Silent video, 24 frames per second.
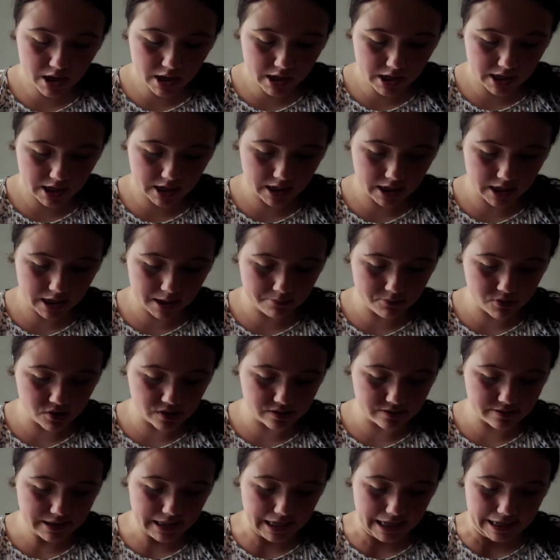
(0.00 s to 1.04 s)
and I'm gonna
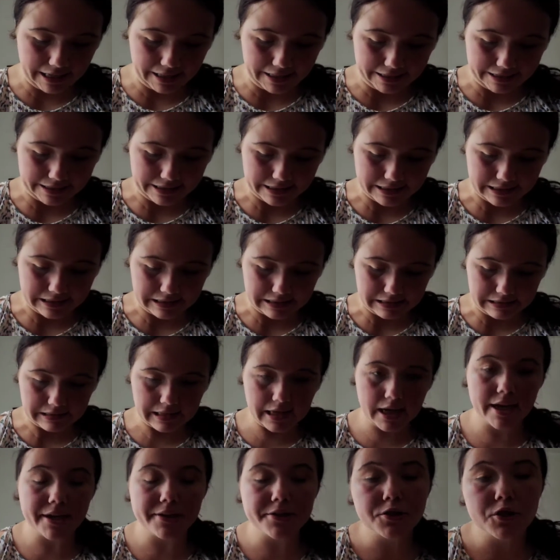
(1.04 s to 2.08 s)
take, let's
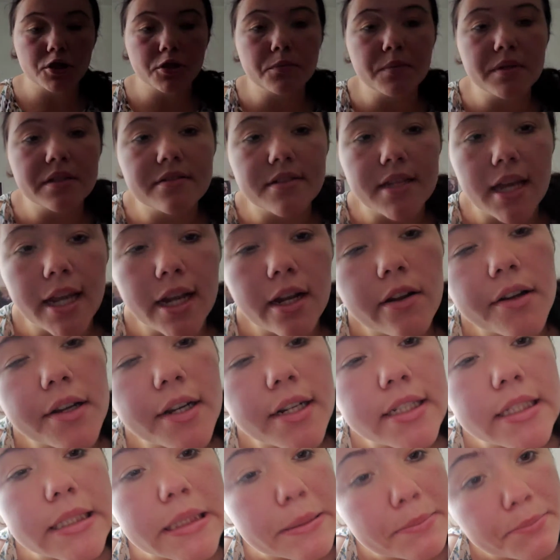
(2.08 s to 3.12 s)
say, should we take
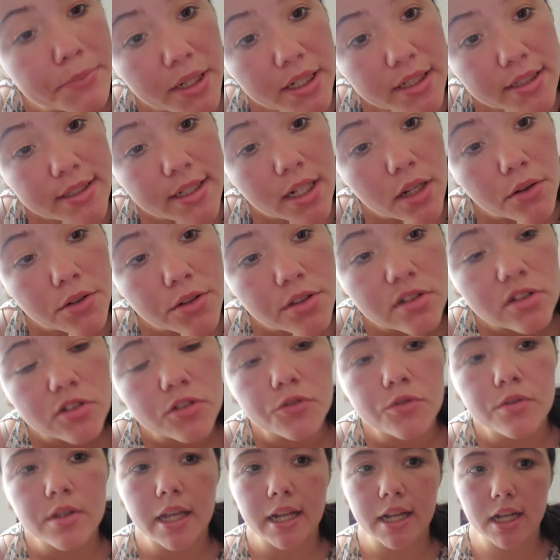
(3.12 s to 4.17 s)
espressos to
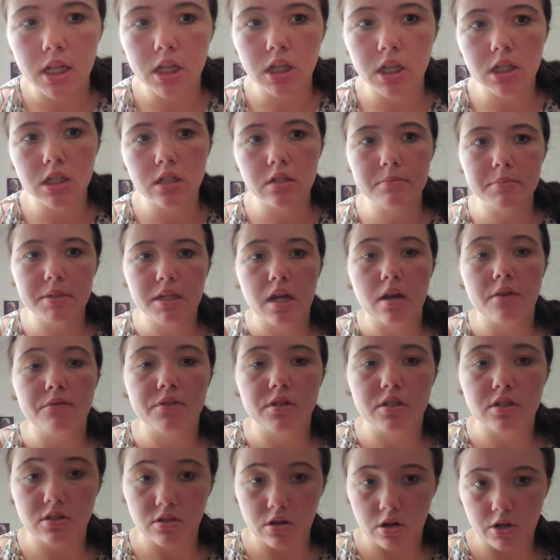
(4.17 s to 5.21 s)
do like a little bit of a
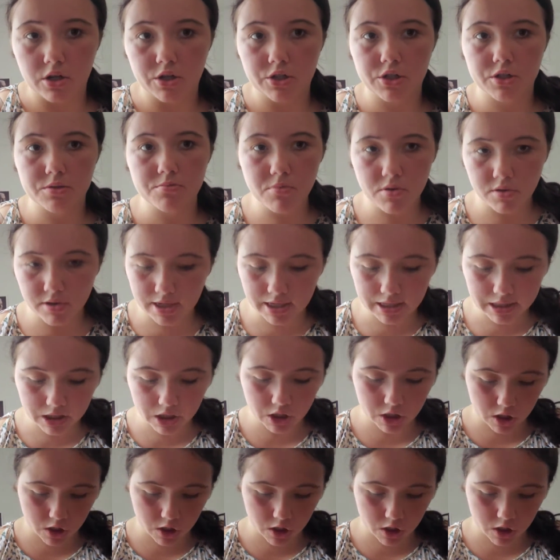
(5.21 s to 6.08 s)
dark smoky look,